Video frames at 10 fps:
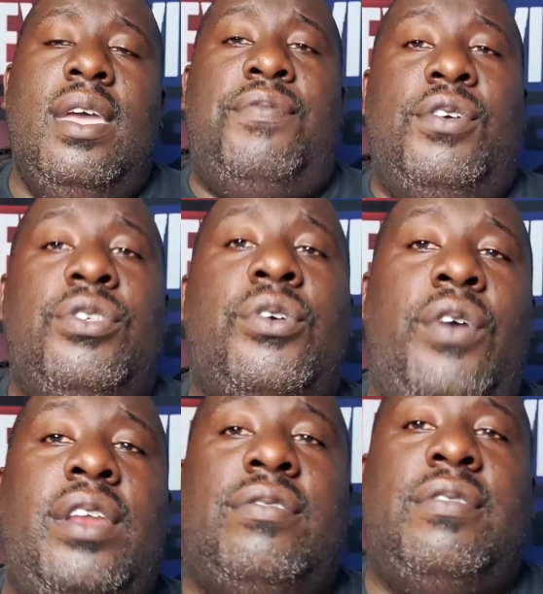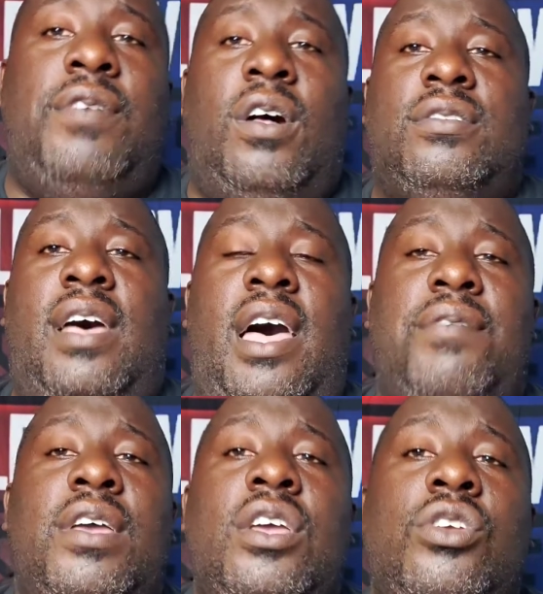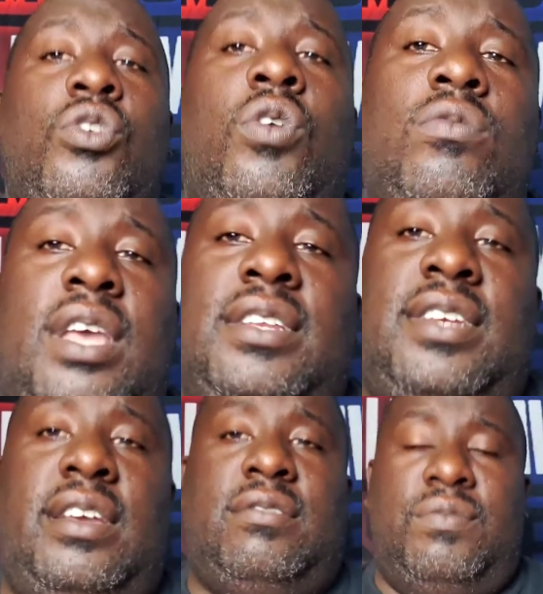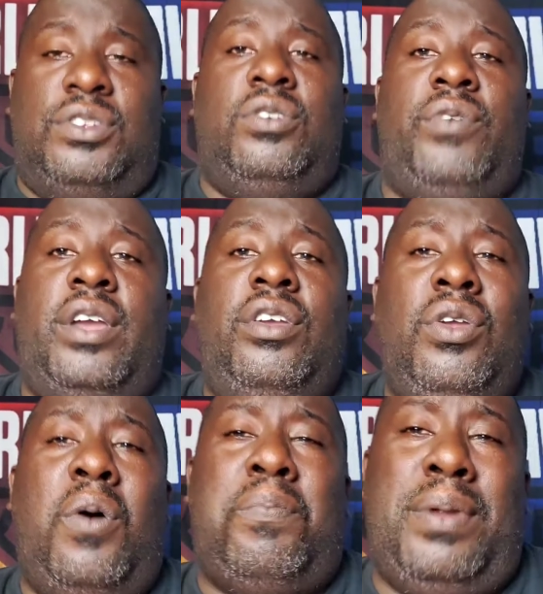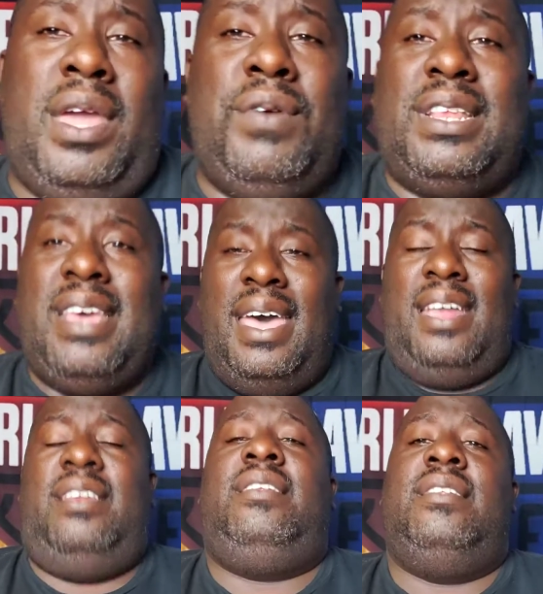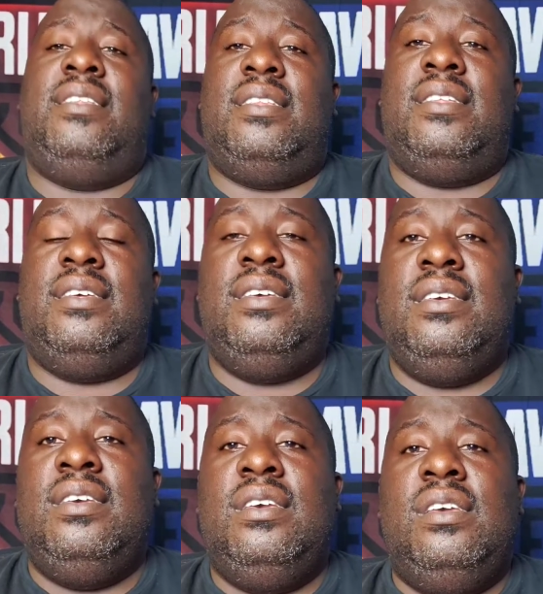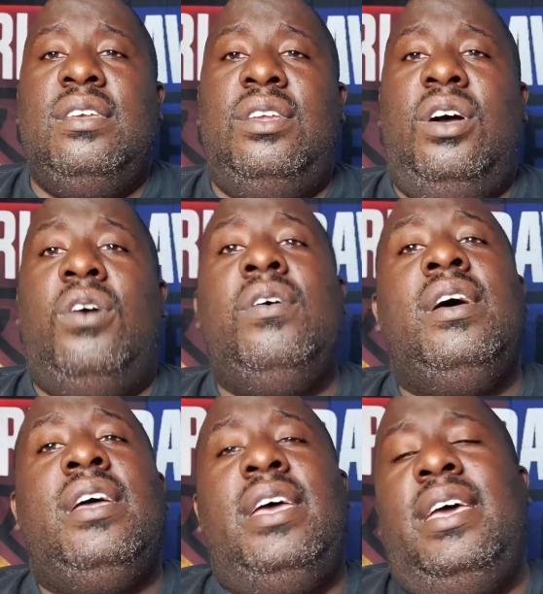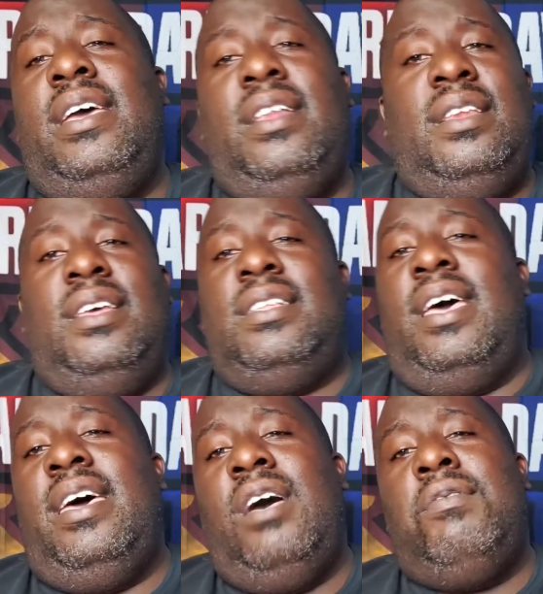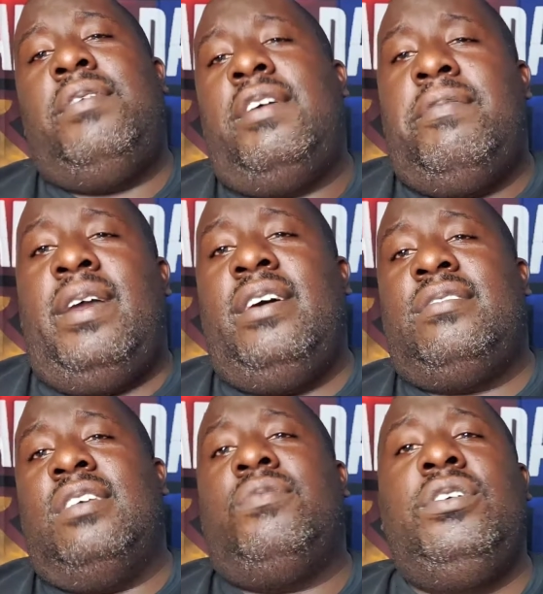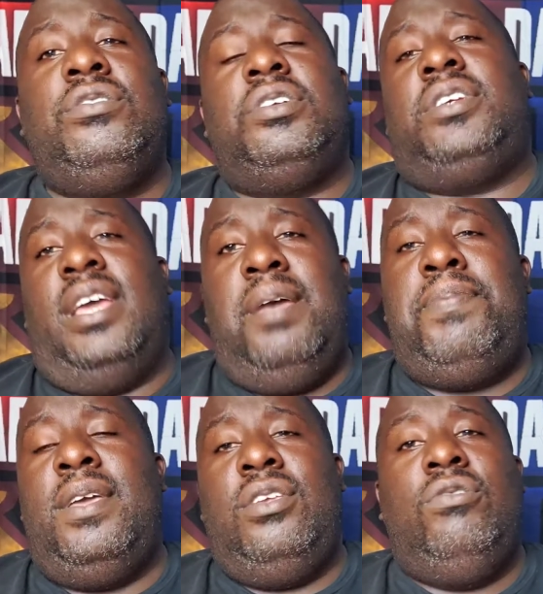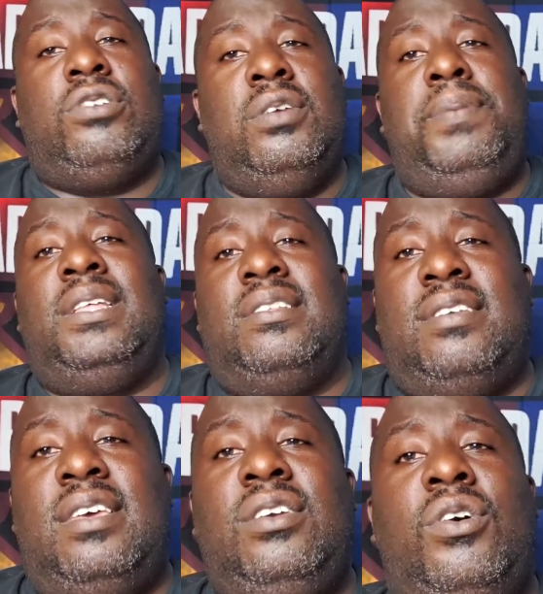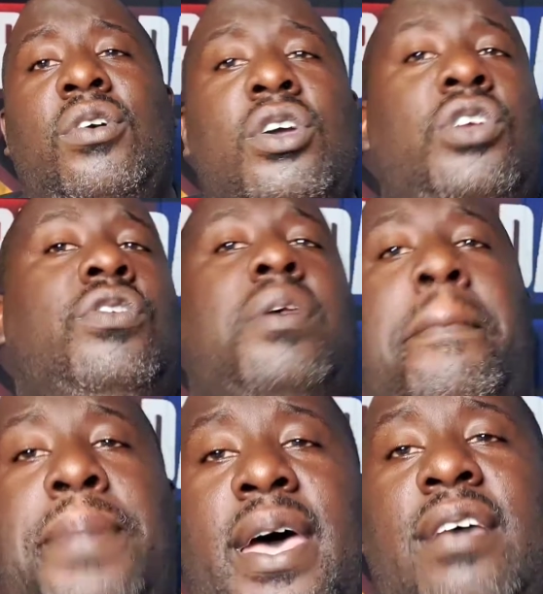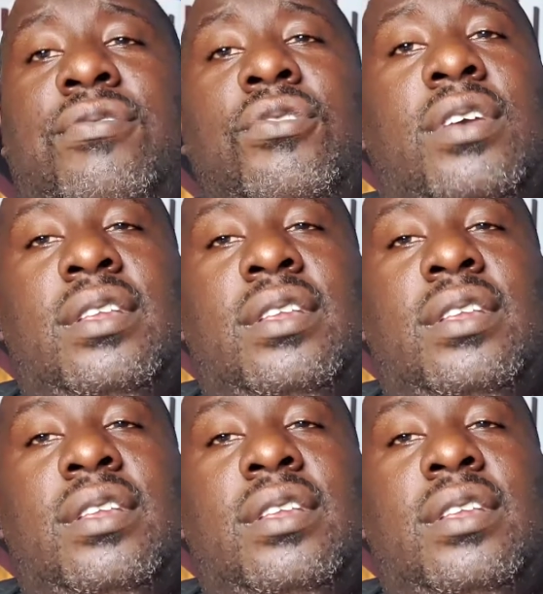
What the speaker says: if you're the greatest of all time, you don't take chances with your record. You don't play with that. You know, the hell with what everybody else says. Well, you're the champion. You should be able to say, you know, you're the best. You